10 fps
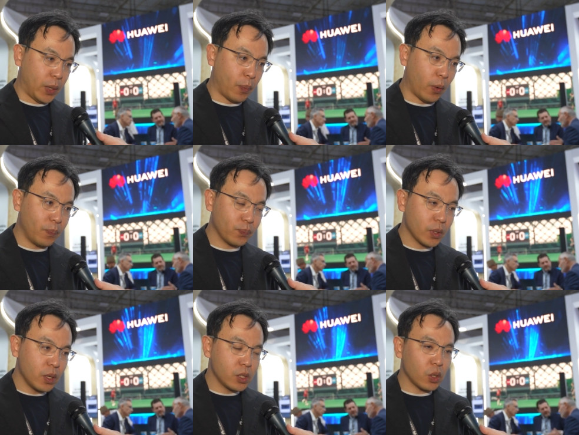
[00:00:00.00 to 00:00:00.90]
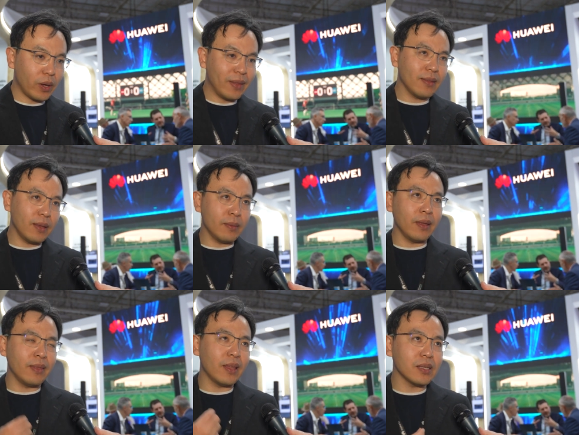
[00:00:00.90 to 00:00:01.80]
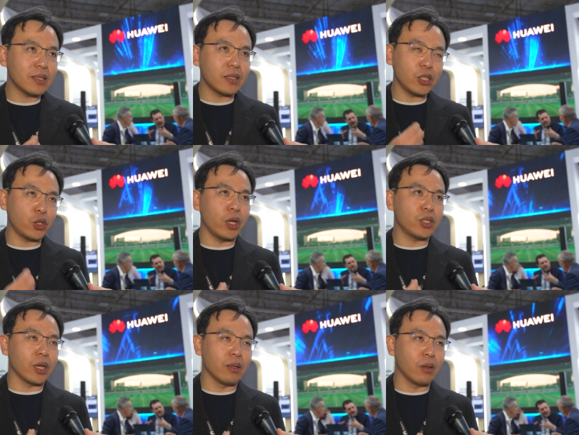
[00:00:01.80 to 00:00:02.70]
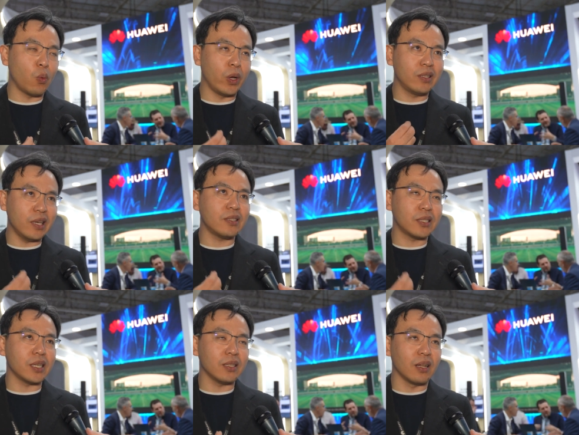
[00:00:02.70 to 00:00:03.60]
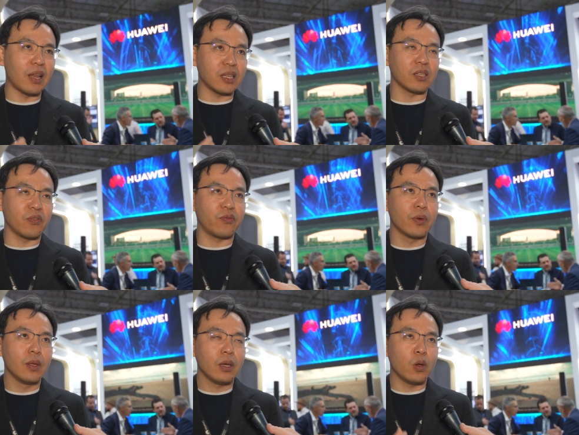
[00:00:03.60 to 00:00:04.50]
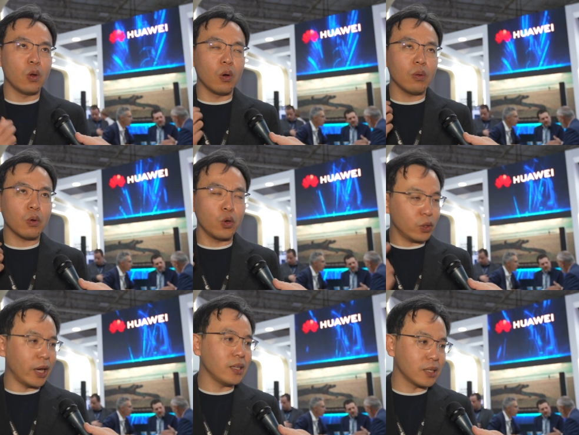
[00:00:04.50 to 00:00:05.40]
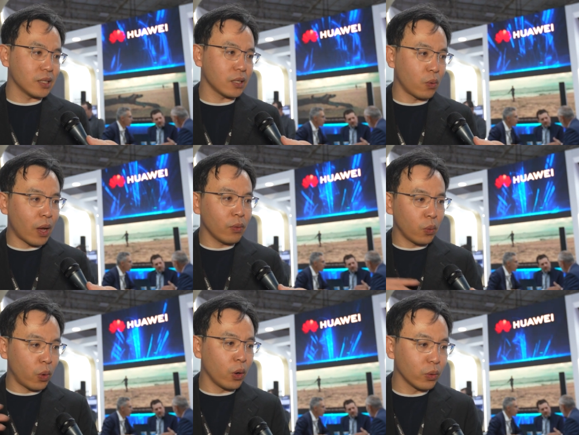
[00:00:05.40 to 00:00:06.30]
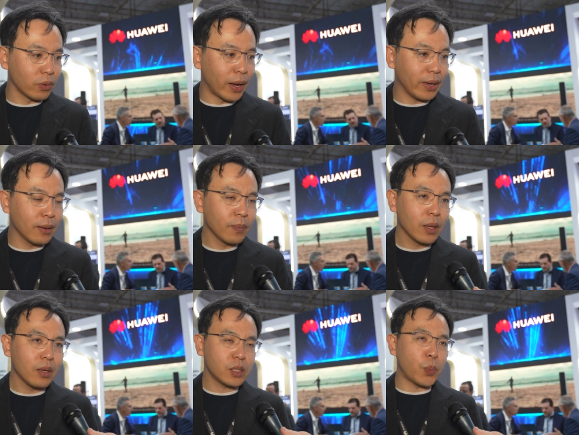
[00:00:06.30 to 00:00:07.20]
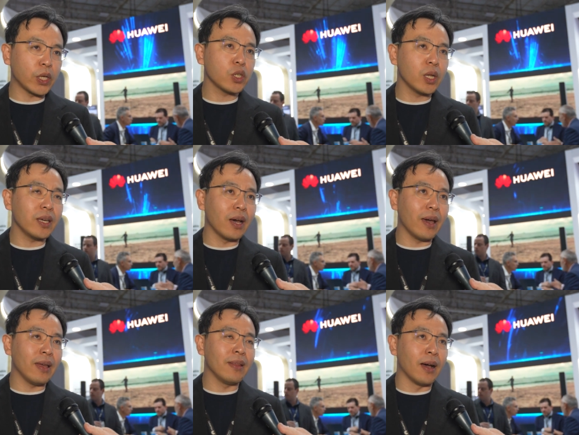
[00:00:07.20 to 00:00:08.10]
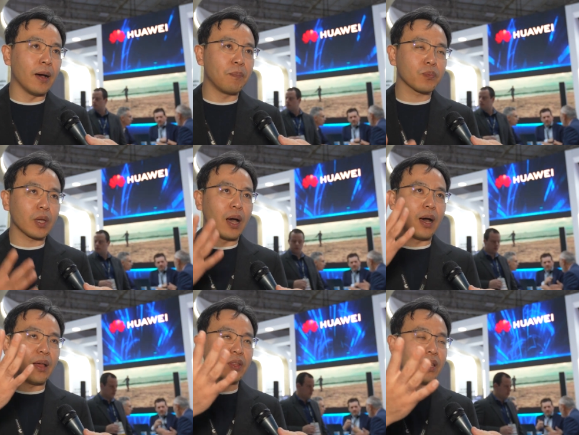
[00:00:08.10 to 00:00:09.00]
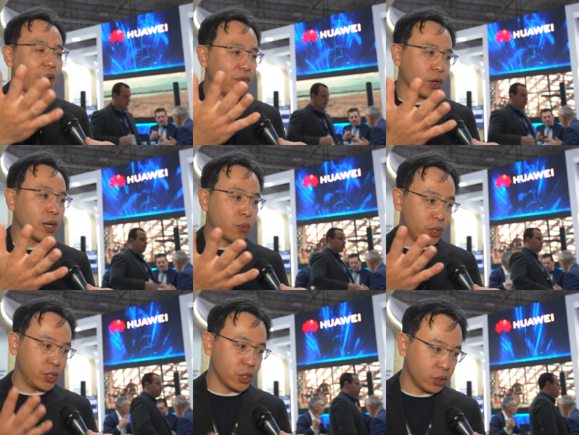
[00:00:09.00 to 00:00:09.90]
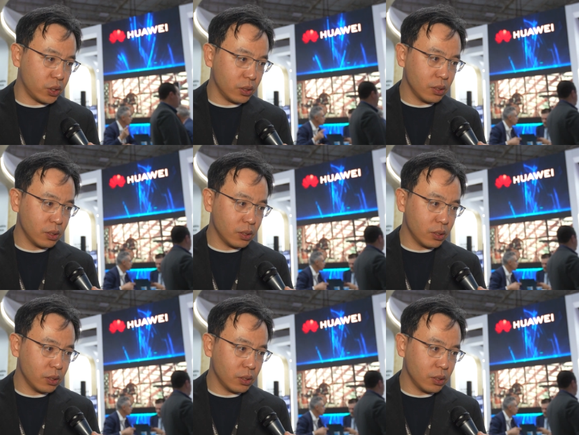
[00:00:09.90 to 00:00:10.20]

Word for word: people. So in, in, in this situation, we did see the lots of, you know, good cases around the world, right? Especially uh, in, um, uh, I think, the Africa regions,